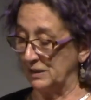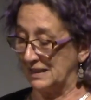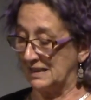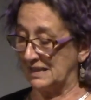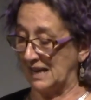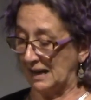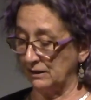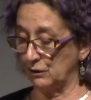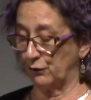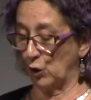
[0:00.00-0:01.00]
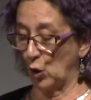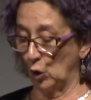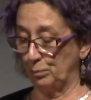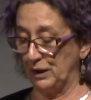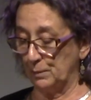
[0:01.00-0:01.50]
is standard for all
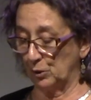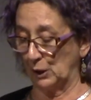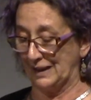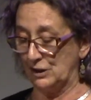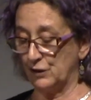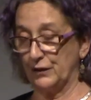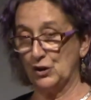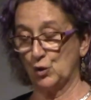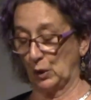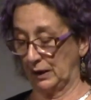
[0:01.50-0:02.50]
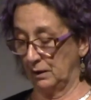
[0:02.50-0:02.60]
people individually.